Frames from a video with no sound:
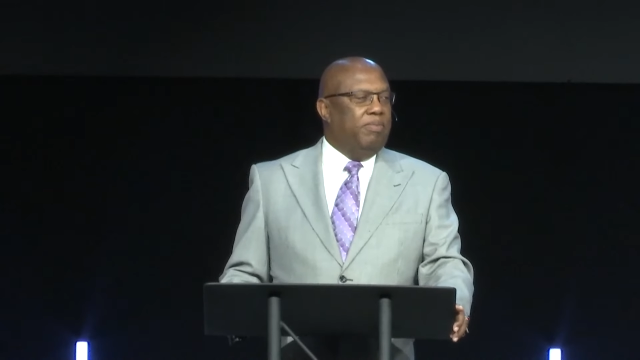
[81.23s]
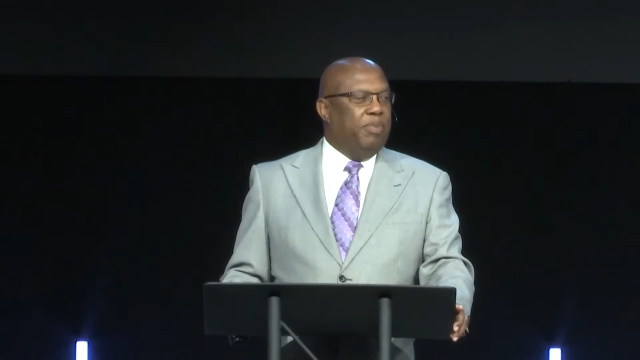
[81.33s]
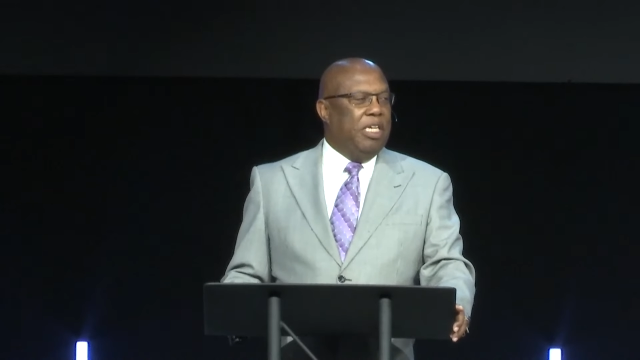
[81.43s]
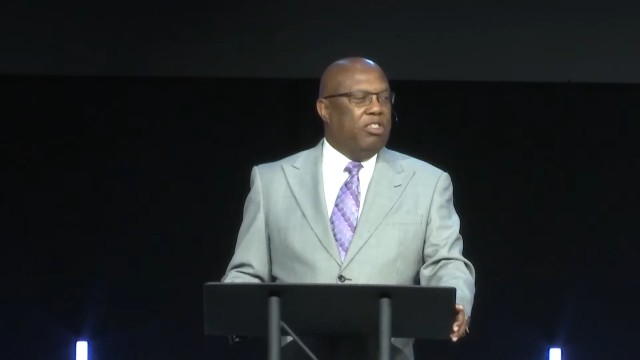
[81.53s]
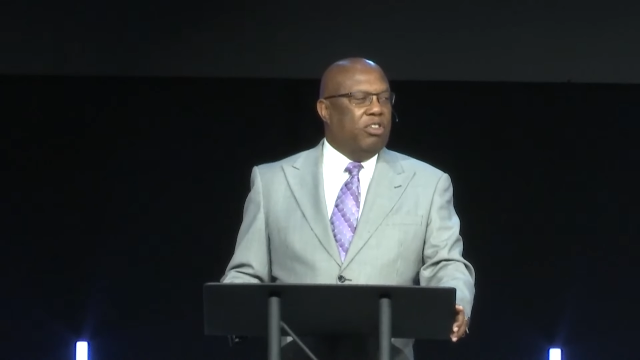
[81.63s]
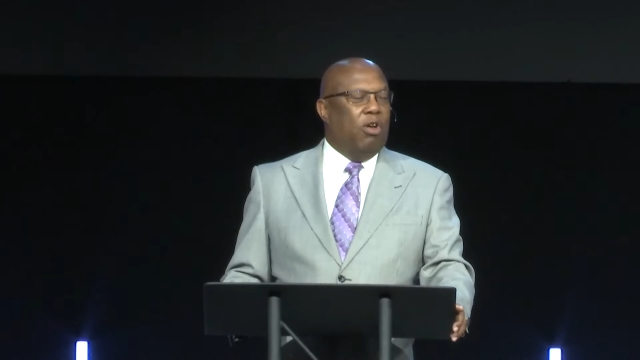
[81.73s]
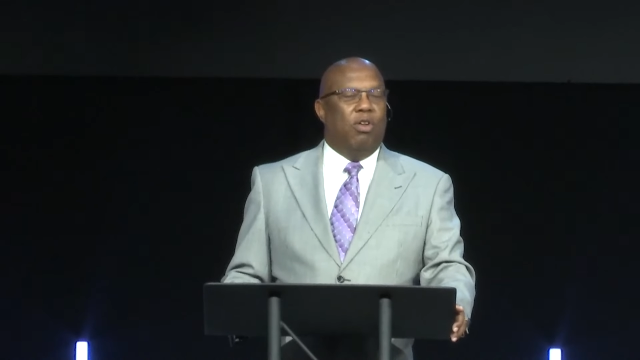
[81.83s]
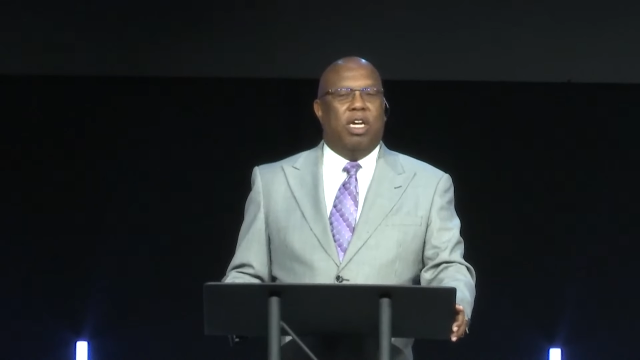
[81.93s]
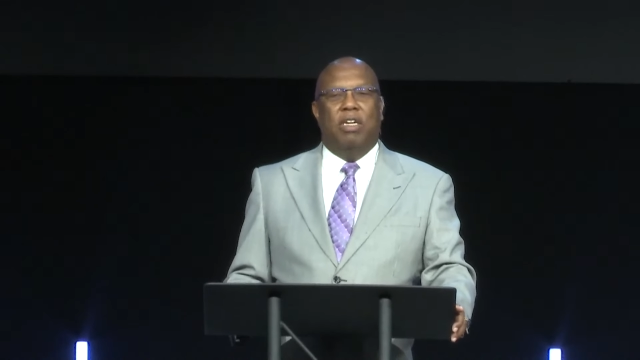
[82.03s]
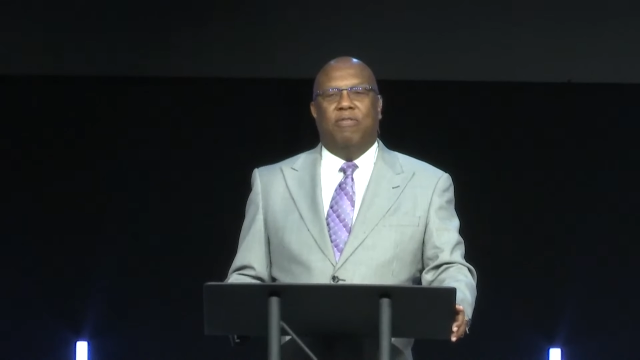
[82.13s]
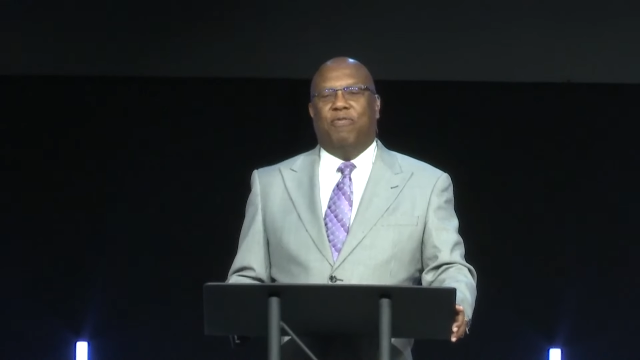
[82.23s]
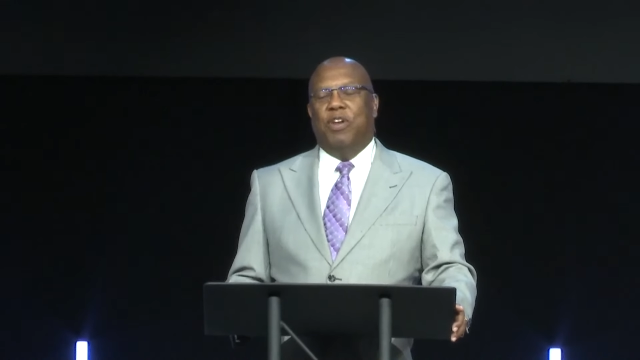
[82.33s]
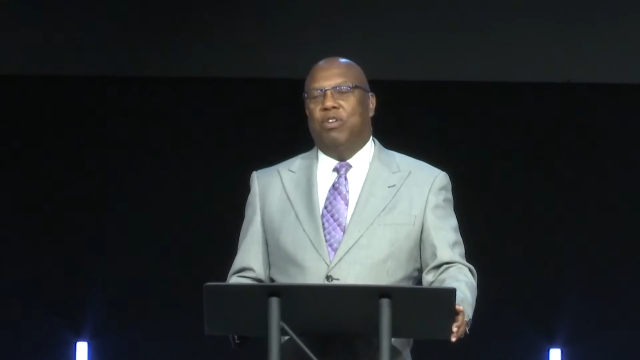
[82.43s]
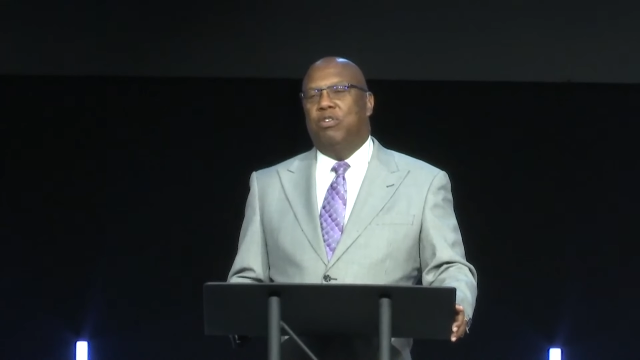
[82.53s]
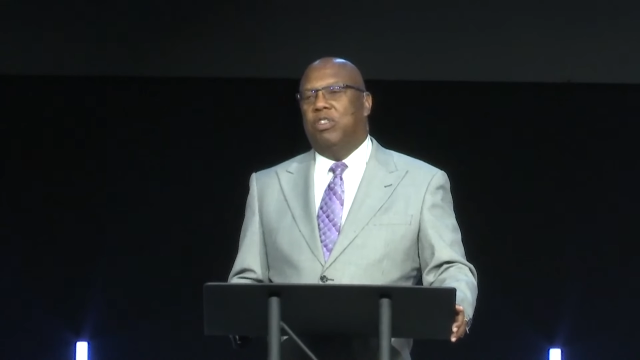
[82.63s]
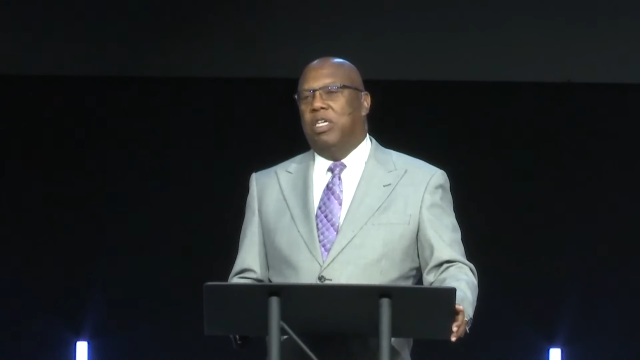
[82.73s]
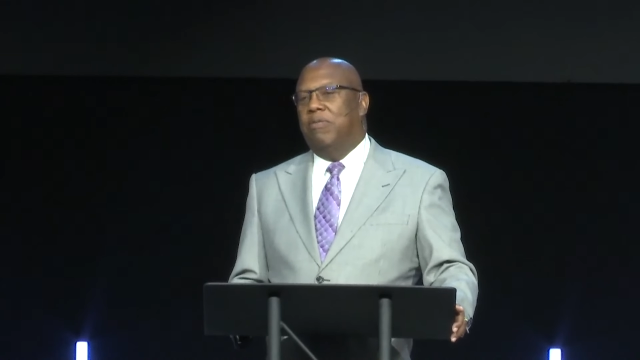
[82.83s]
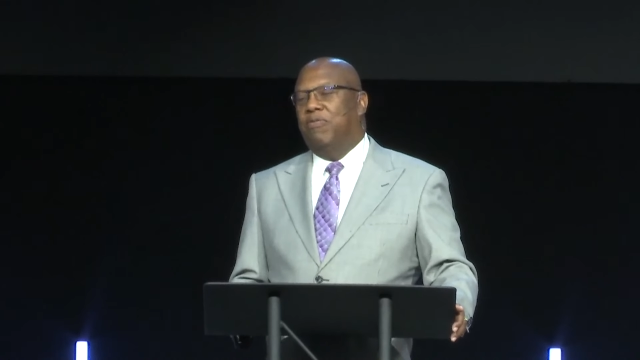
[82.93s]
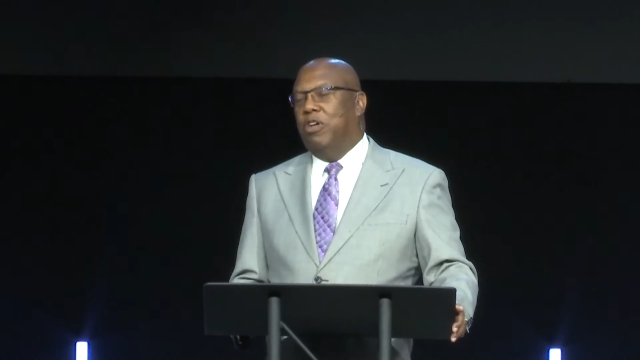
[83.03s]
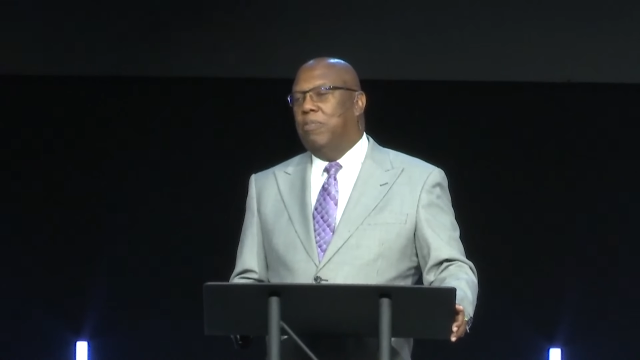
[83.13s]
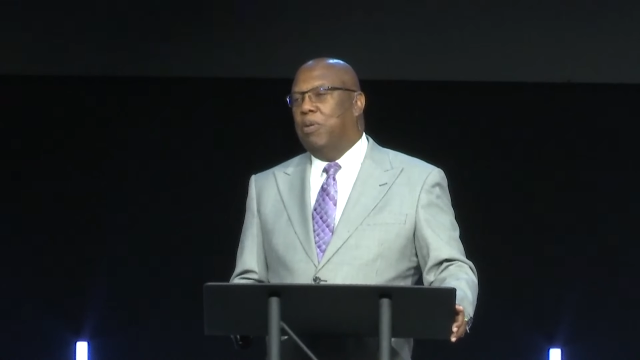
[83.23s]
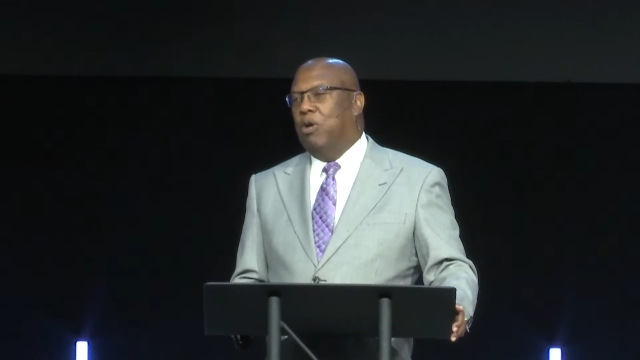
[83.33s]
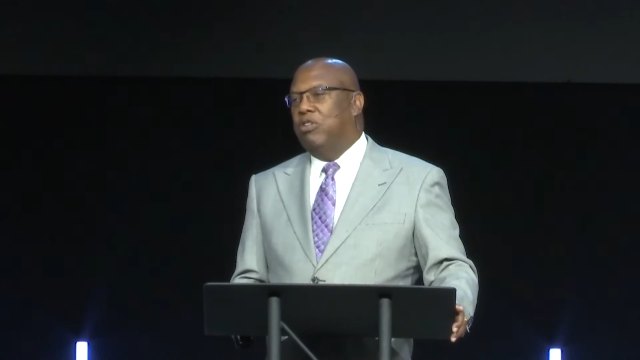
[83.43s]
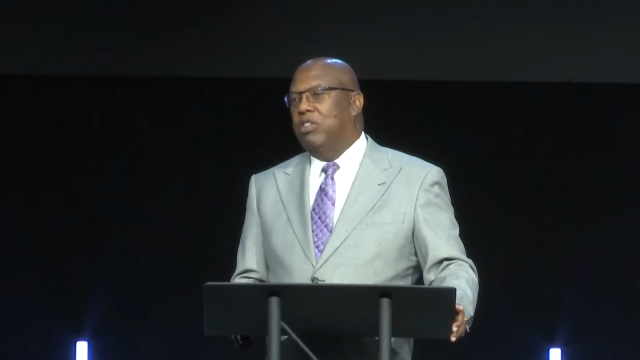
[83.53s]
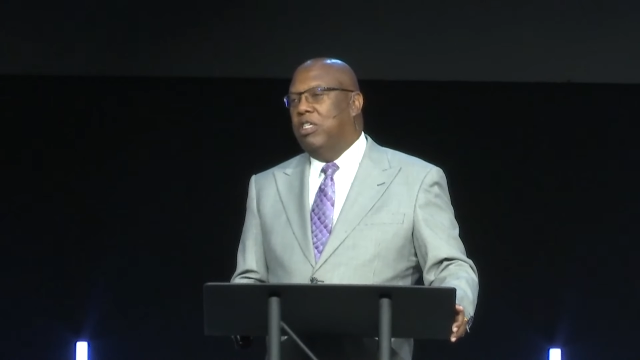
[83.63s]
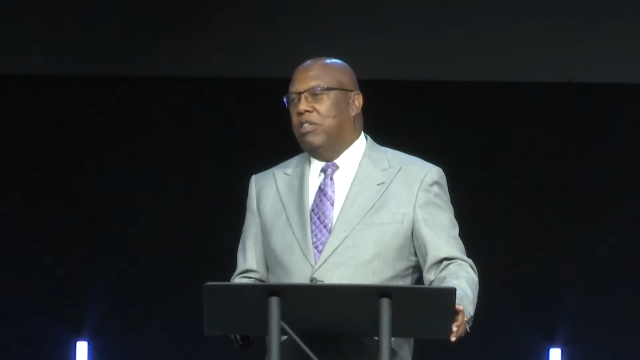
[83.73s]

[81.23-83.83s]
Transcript: be so confusing for a person